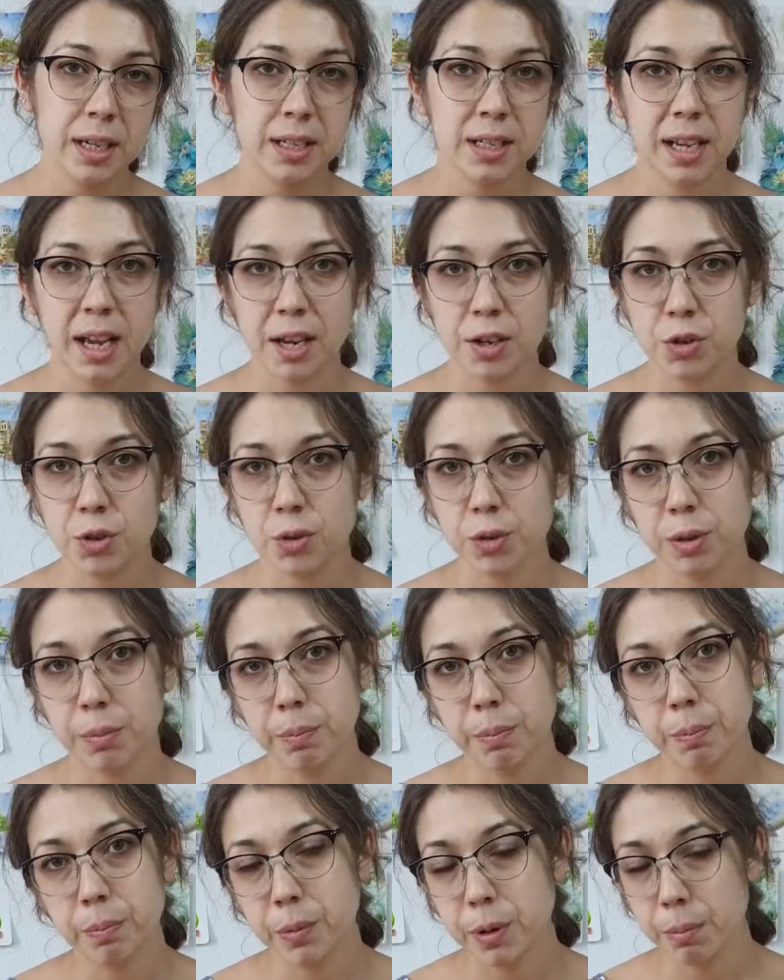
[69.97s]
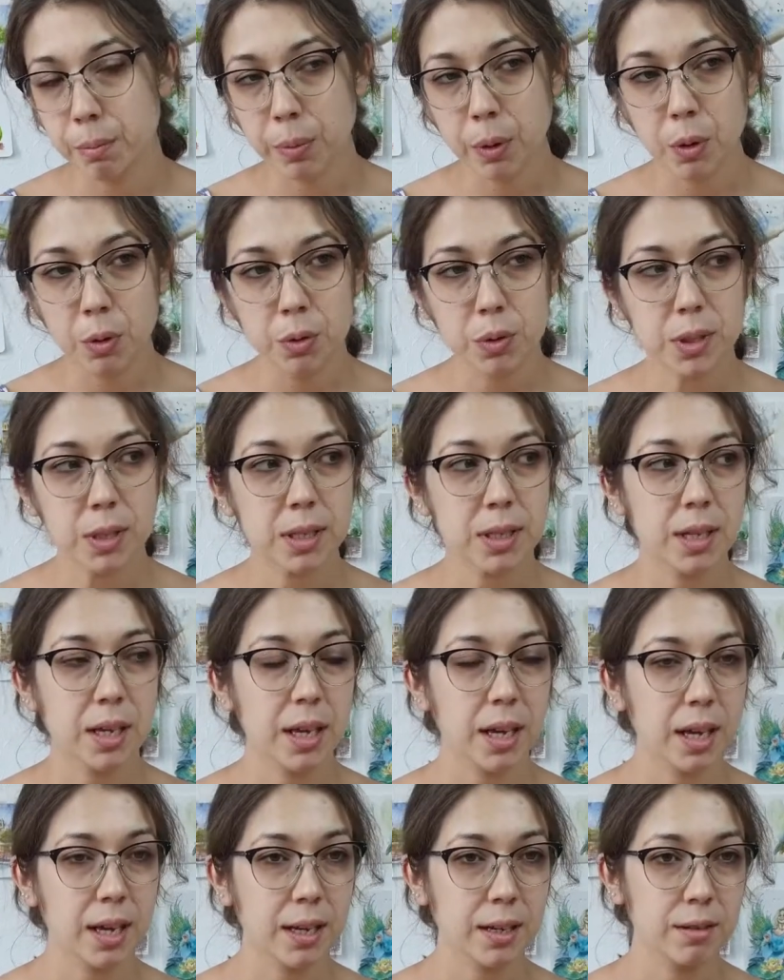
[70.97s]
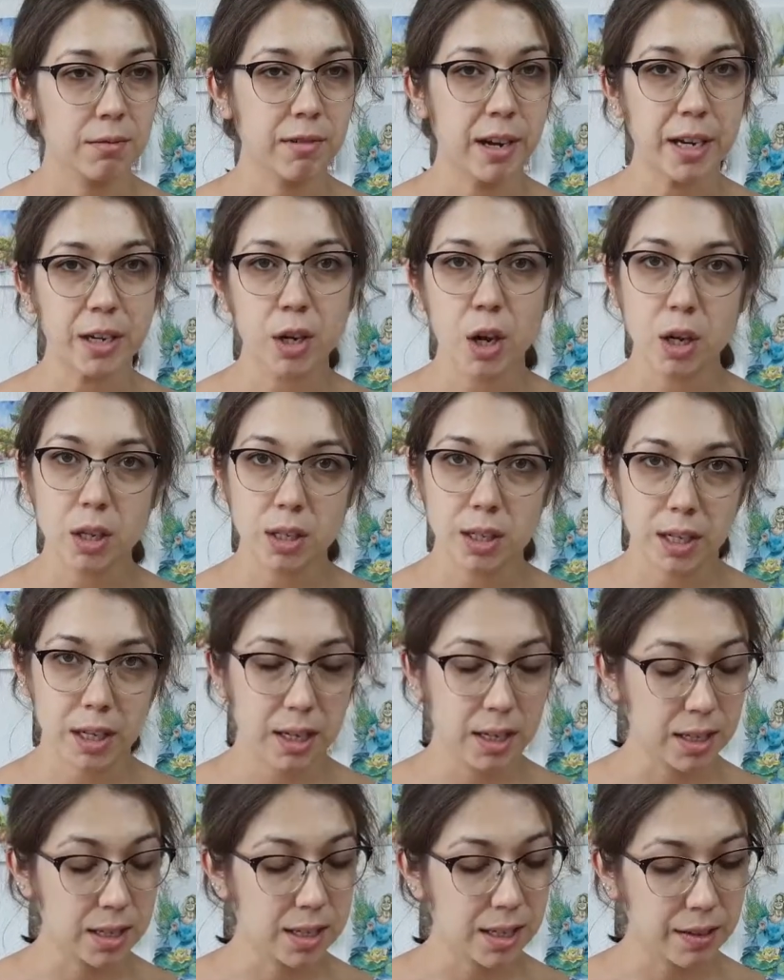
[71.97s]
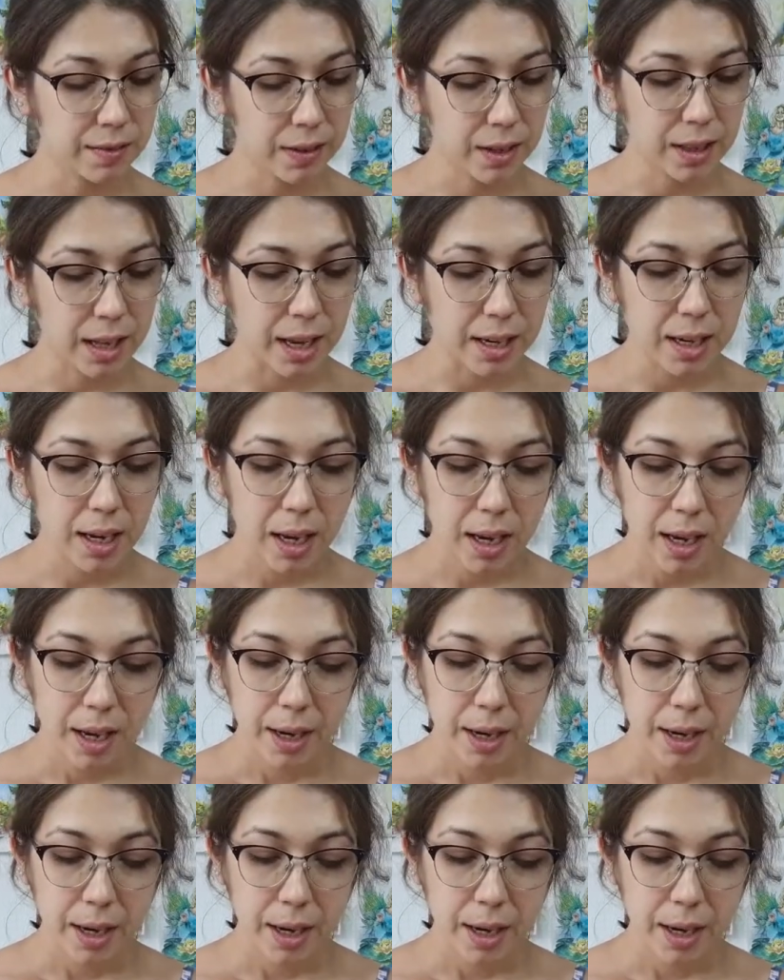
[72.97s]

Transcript: schedule the posts and write content and stuff like that.